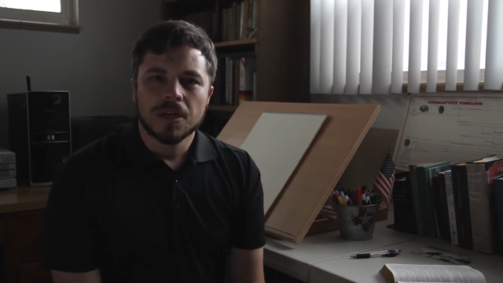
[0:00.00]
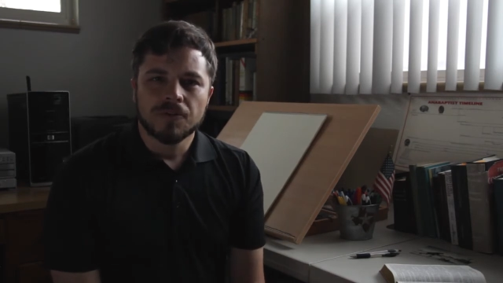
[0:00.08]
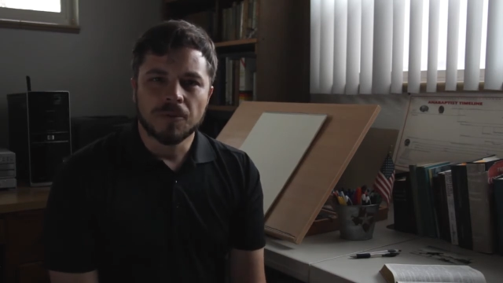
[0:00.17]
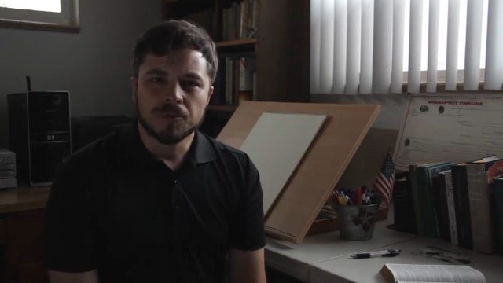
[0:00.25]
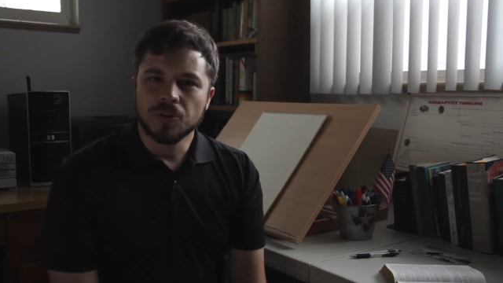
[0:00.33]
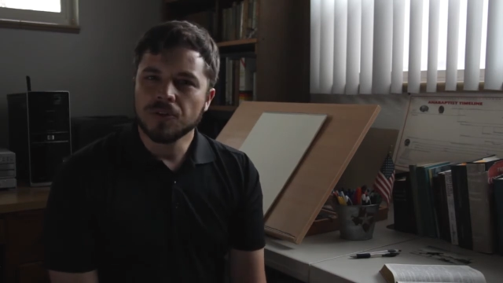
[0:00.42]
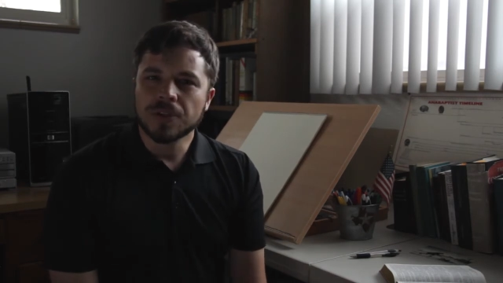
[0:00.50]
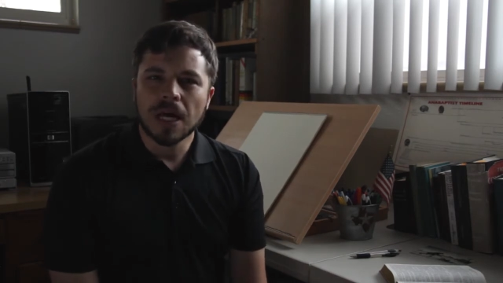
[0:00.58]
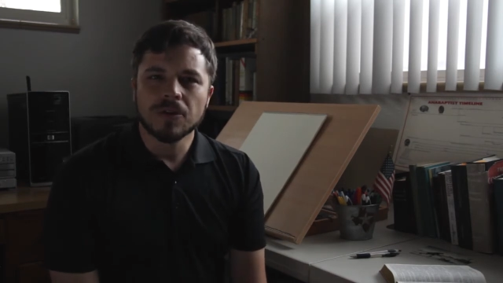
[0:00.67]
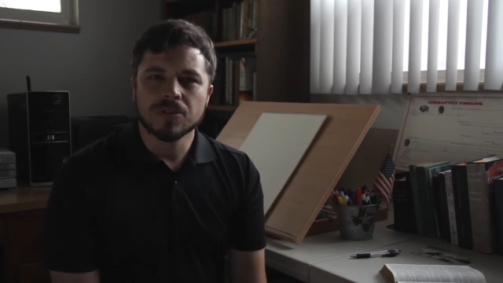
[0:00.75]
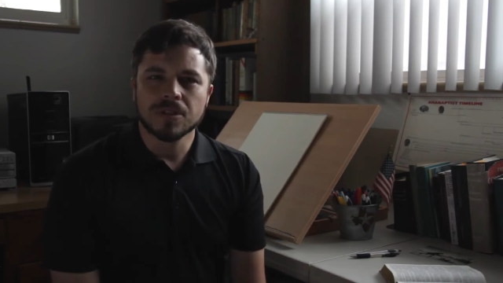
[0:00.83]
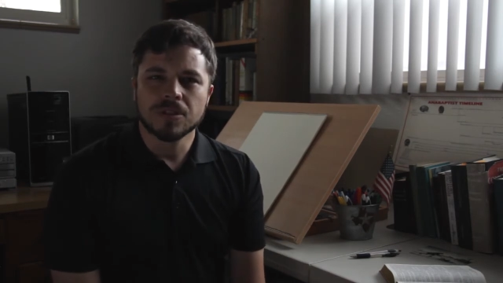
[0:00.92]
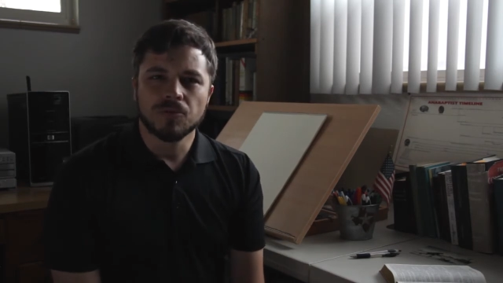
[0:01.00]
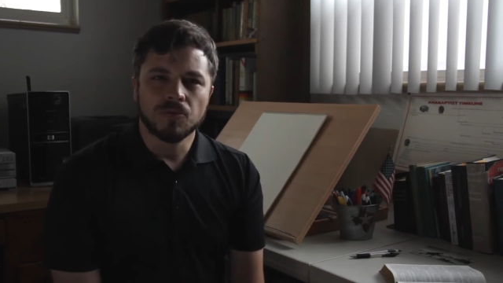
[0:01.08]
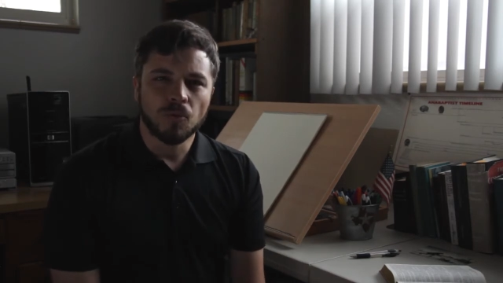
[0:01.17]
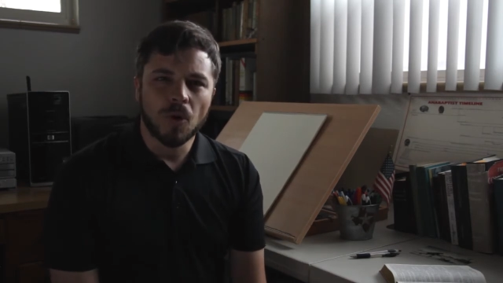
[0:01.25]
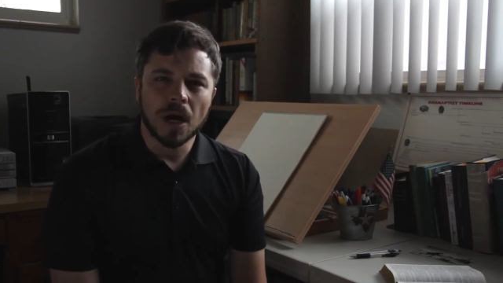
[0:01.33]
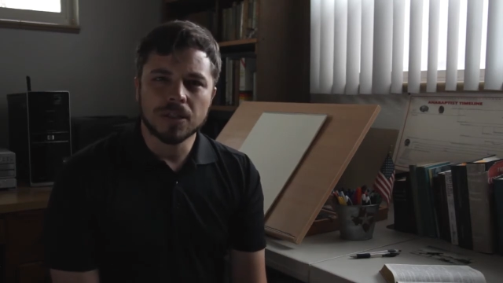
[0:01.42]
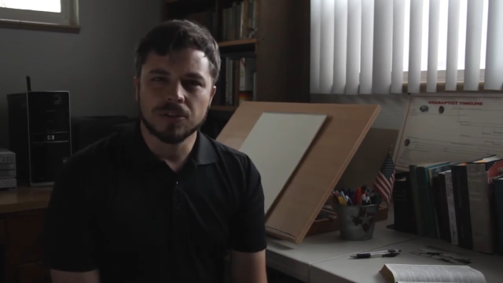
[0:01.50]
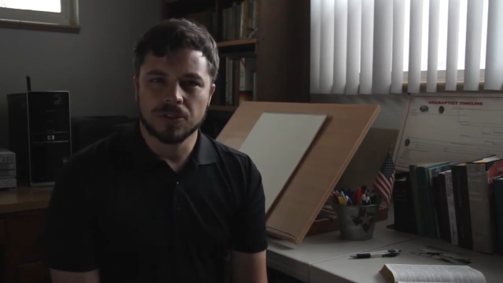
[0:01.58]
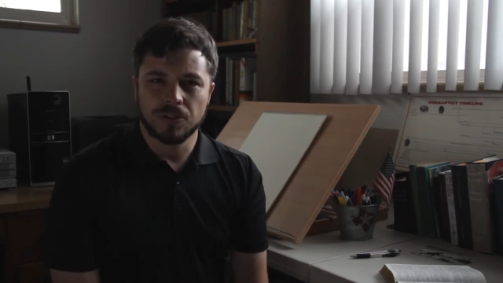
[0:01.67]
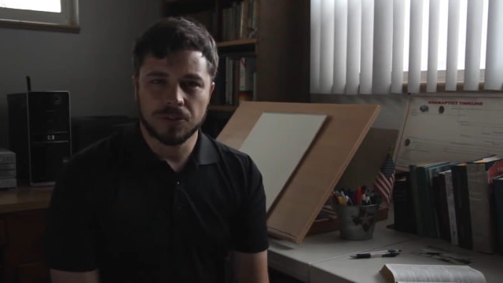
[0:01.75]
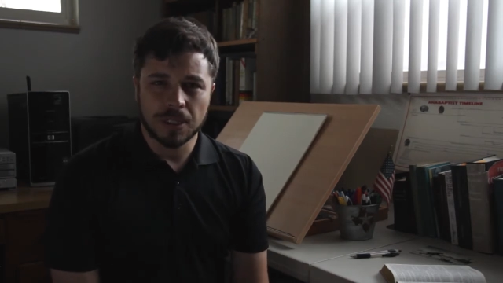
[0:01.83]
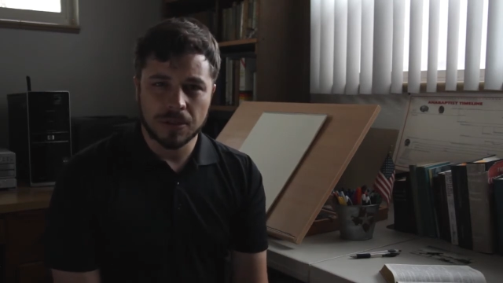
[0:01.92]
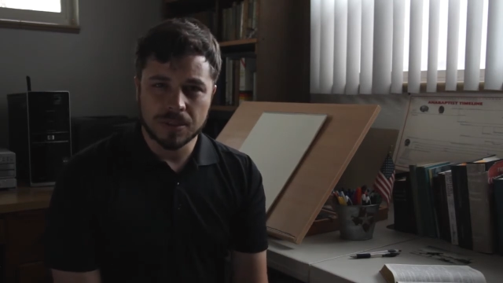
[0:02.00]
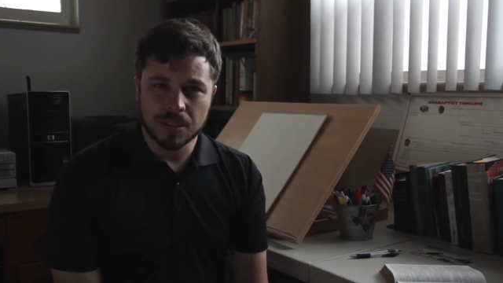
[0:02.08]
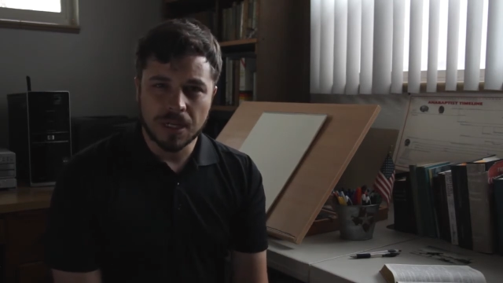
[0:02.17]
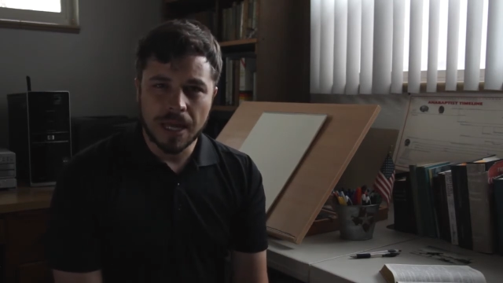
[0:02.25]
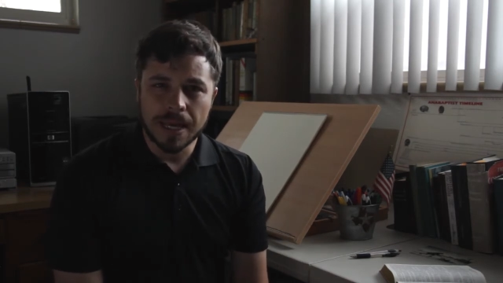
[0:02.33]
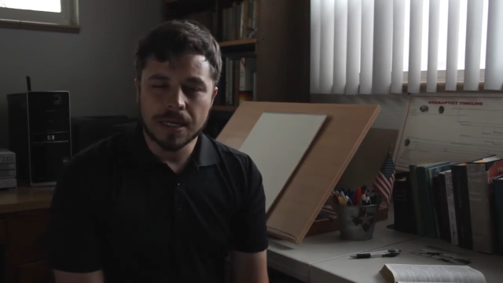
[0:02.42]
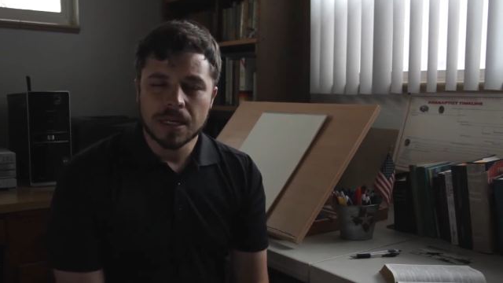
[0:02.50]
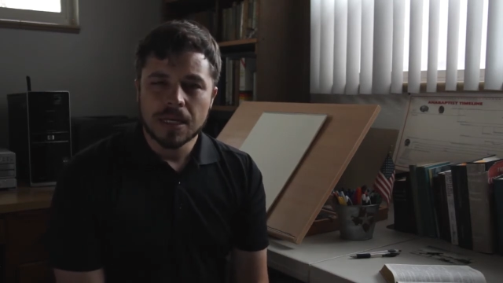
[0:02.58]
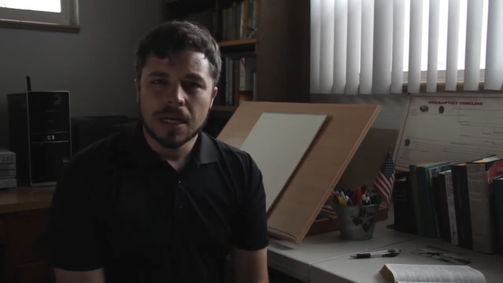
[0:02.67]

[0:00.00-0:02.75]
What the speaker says: from 2001 to 2008,